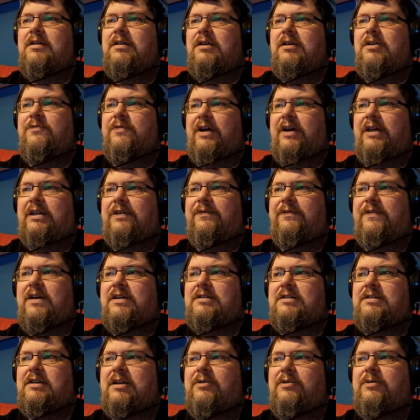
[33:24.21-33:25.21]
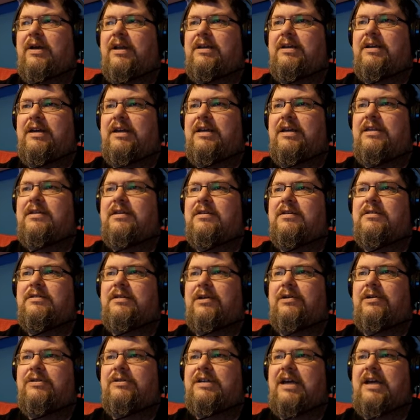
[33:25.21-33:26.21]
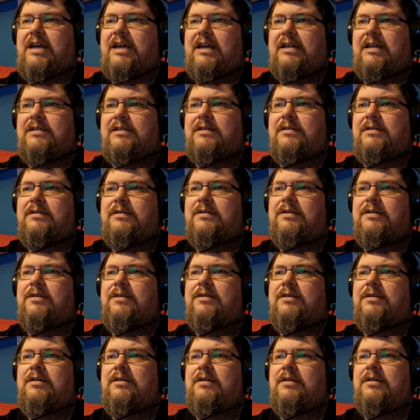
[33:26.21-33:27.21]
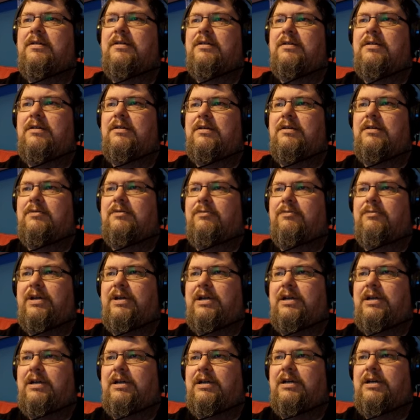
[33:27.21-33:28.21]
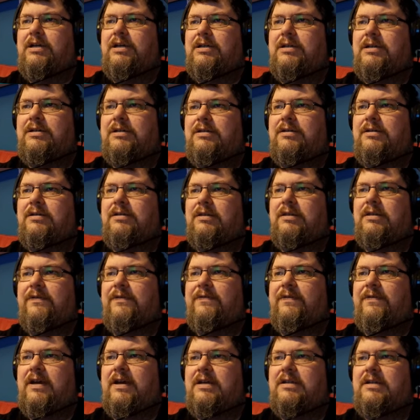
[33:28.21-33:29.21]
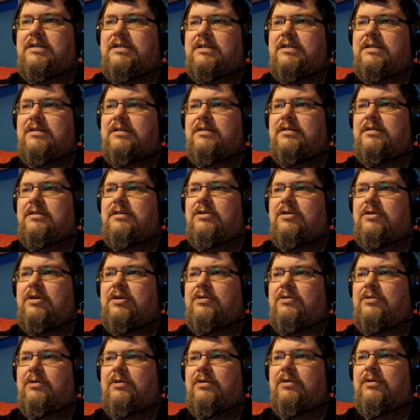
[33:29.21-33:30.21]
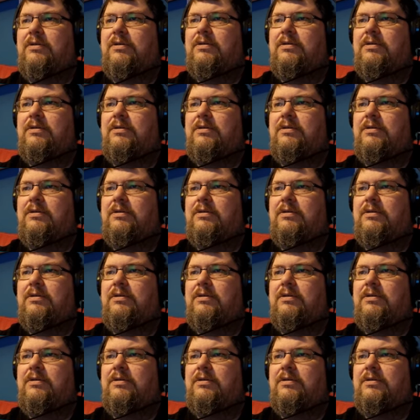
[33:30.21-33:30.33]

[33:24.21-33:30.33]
You find the first clue underneath, so you take it. Read the first clue.